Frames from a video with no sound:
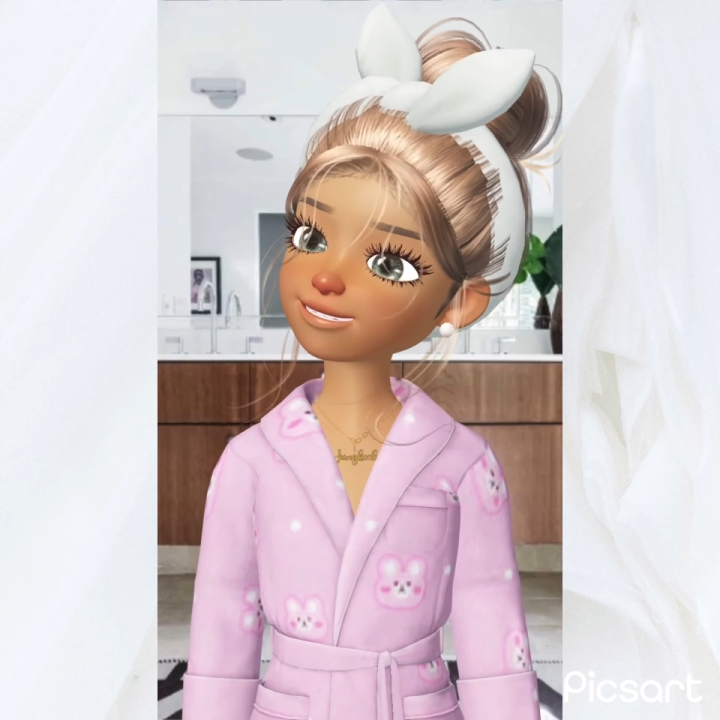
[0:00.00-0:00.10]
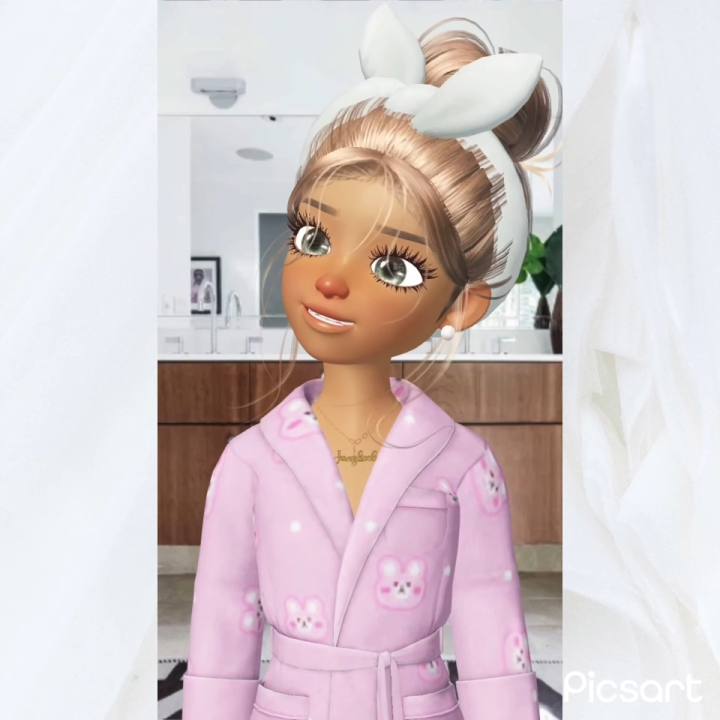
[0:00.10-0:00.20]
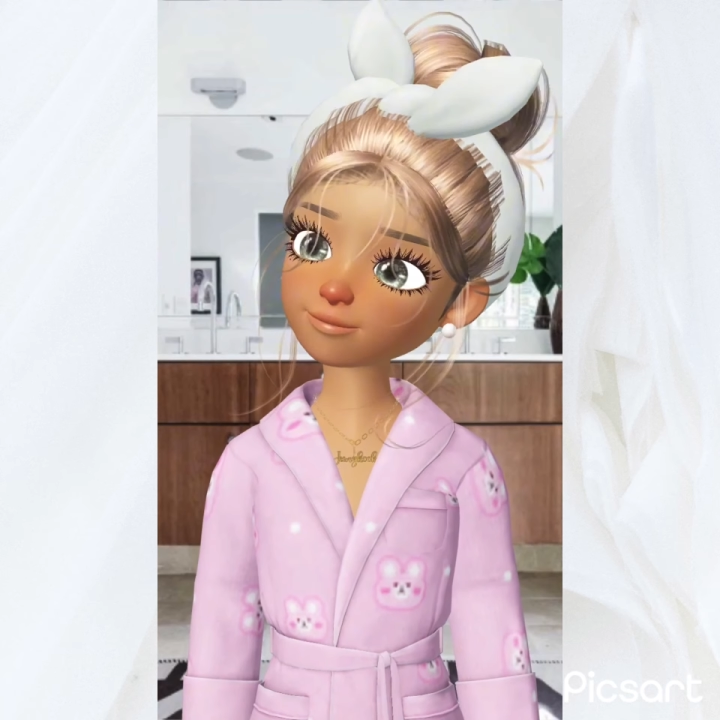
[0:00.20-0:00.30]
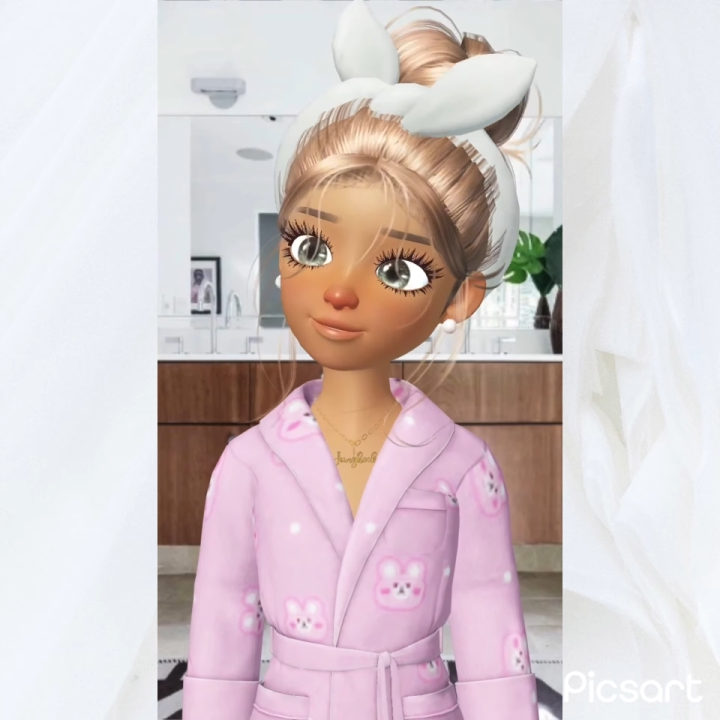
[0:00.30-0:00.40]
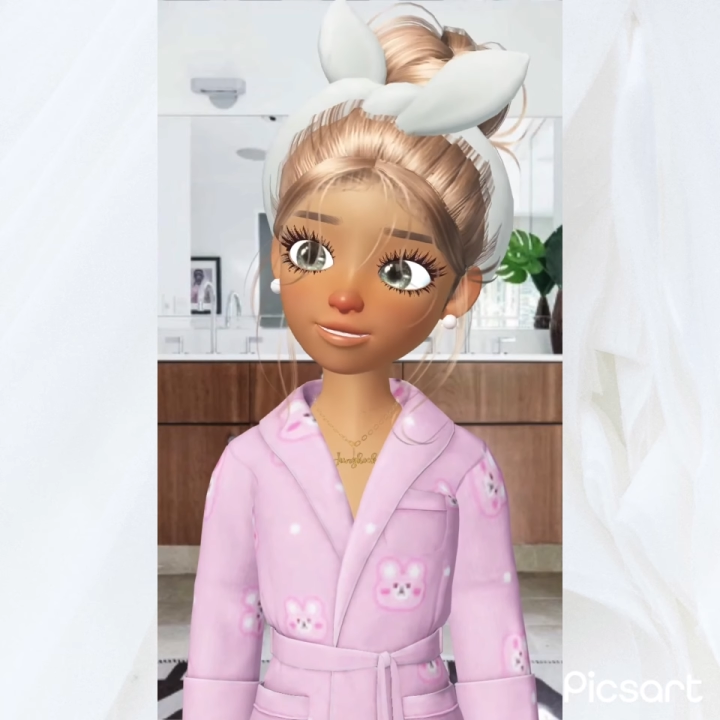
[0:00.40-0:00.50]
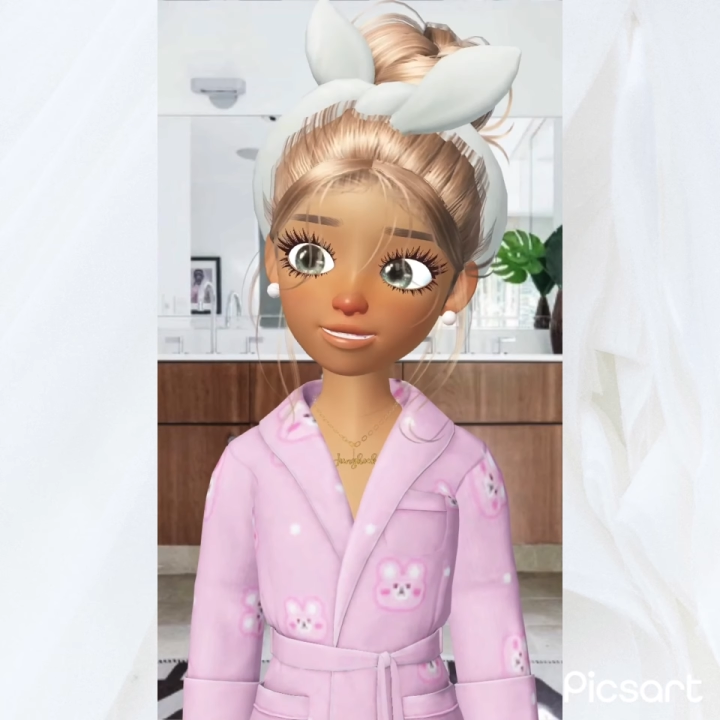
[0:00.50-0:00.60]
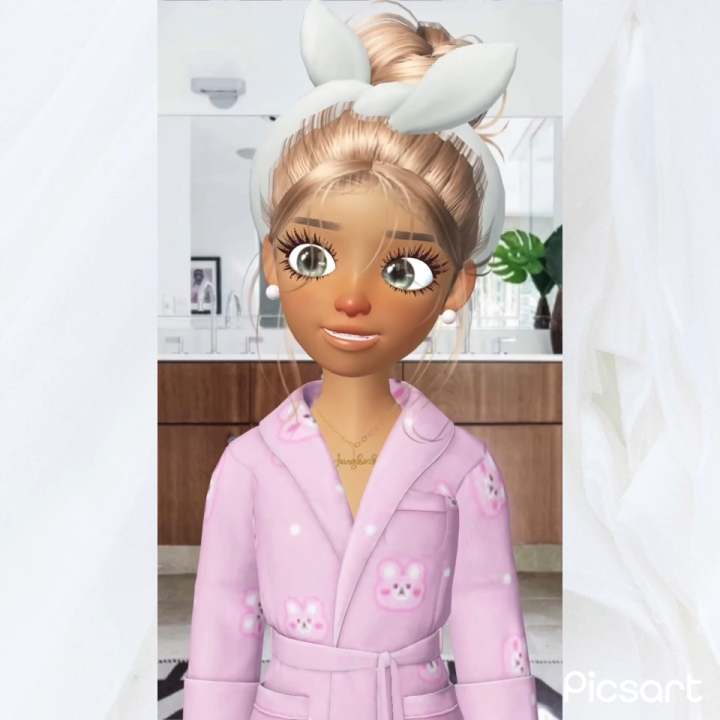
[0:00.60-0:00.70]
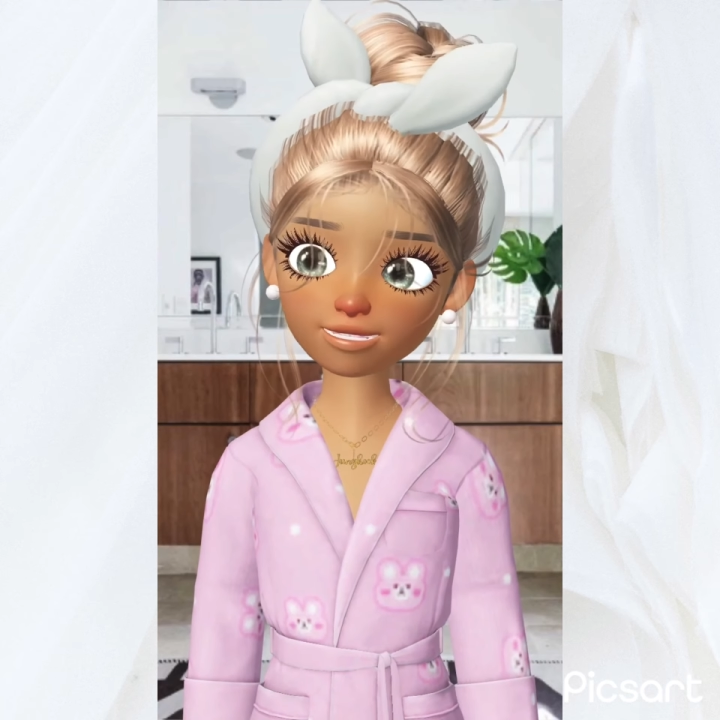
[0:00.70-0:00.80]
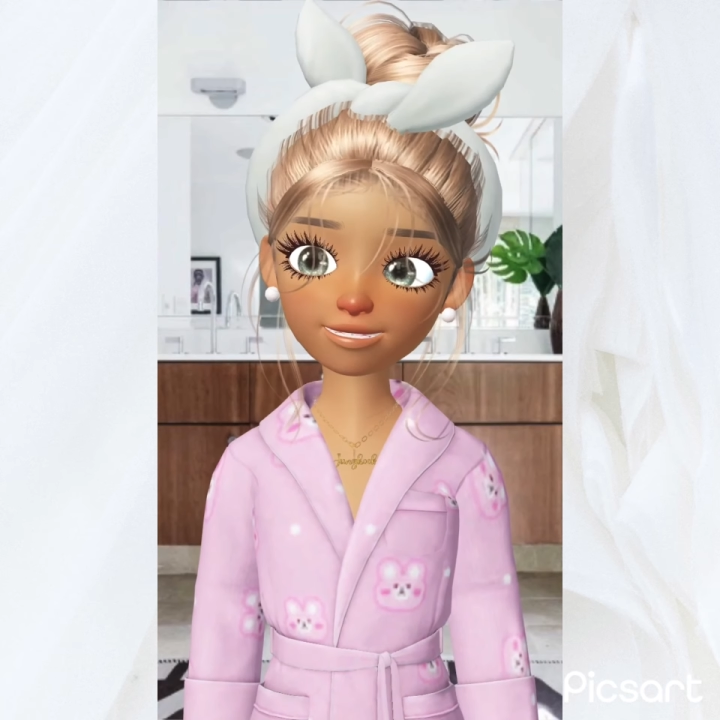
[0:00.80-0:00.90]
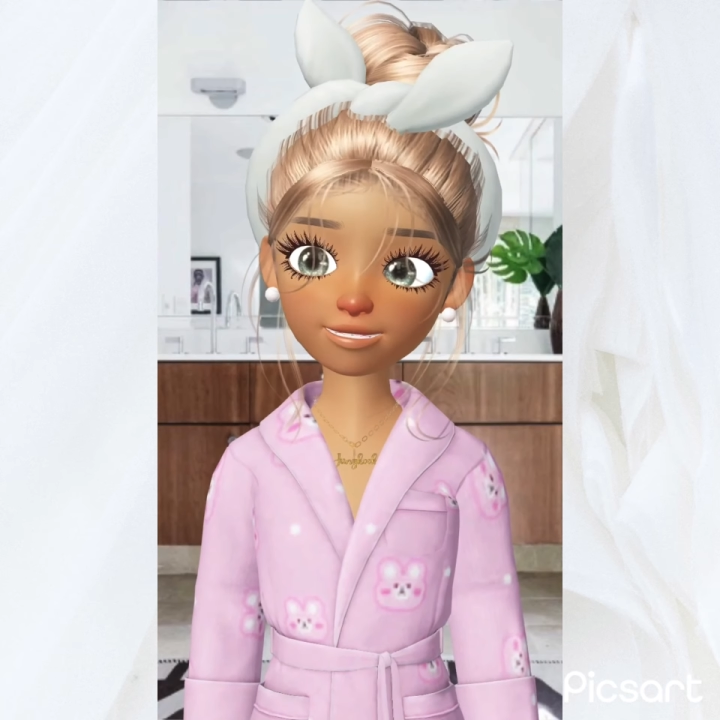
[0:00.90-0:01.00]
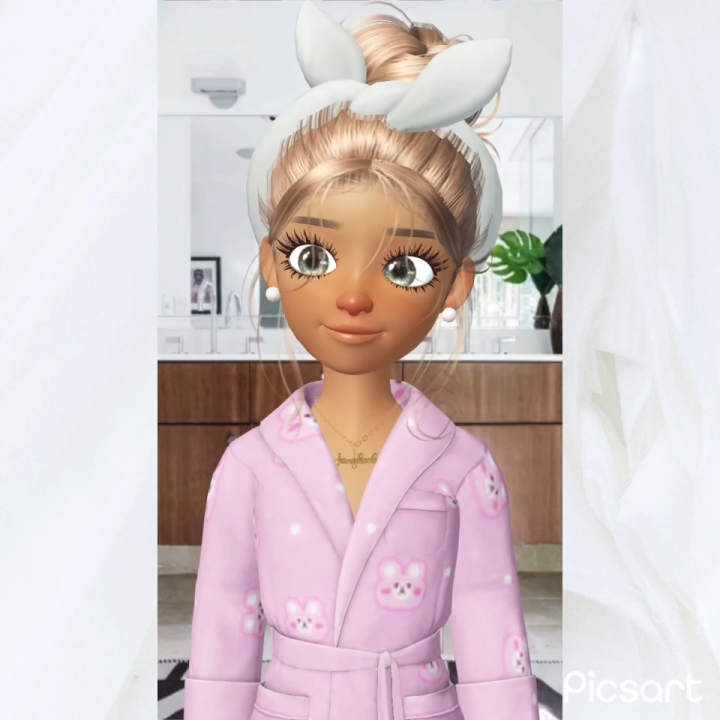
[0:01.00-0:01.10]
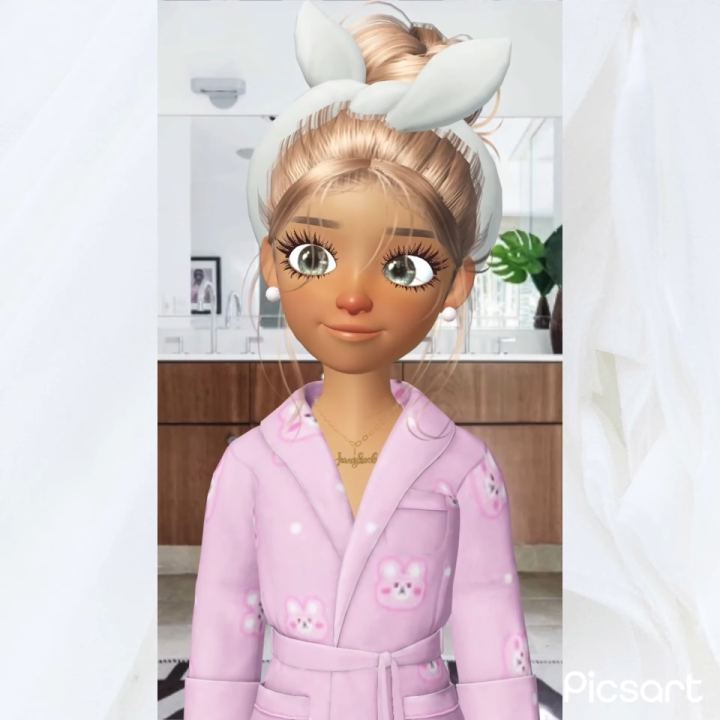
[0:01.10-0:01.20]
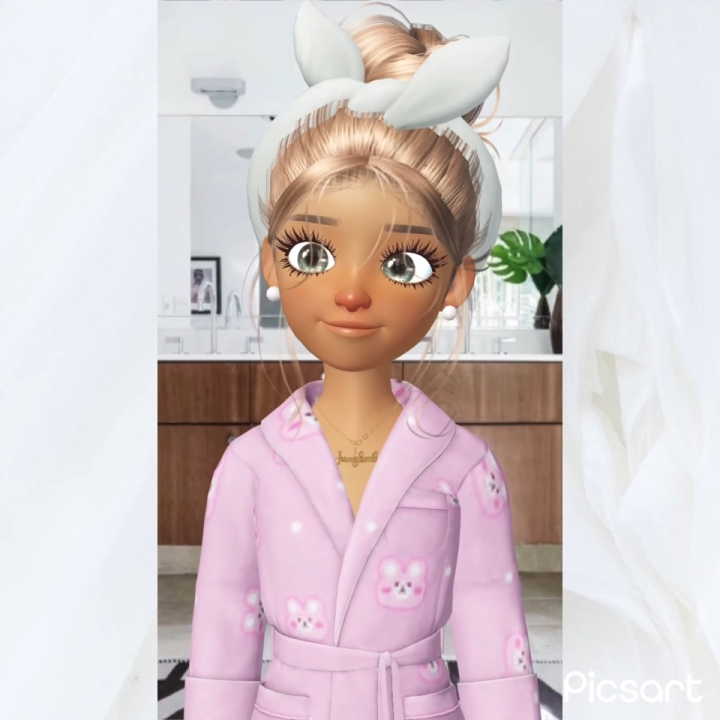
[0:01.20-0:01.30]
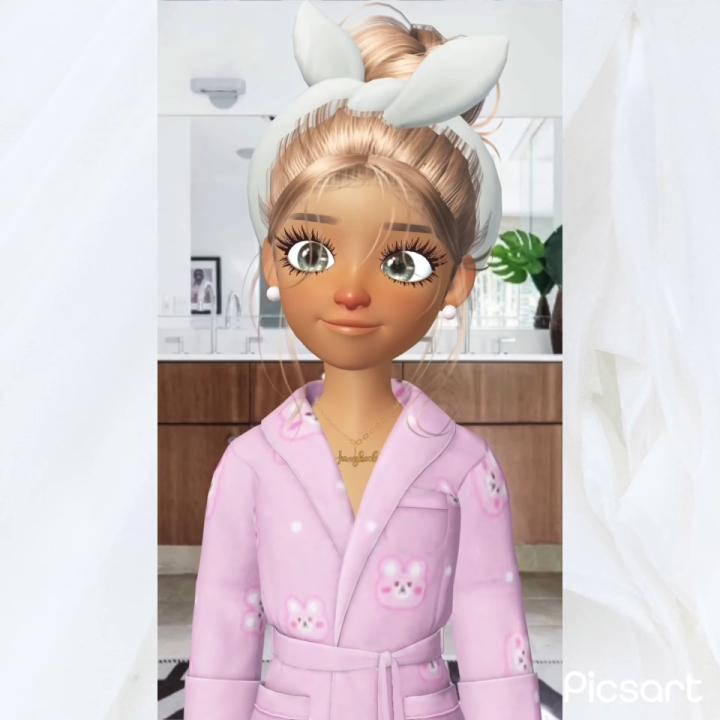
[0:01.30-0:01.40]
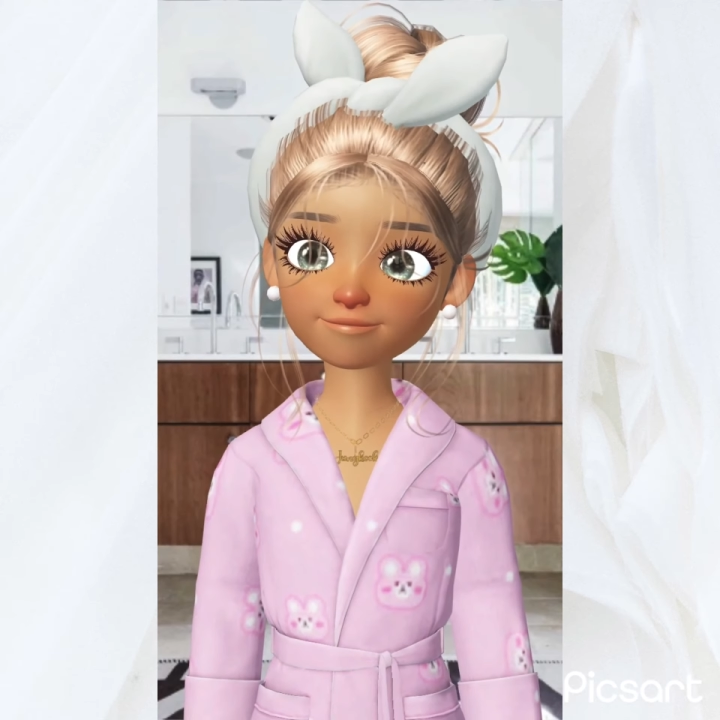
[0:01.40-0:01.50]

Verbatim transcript: because I really need some.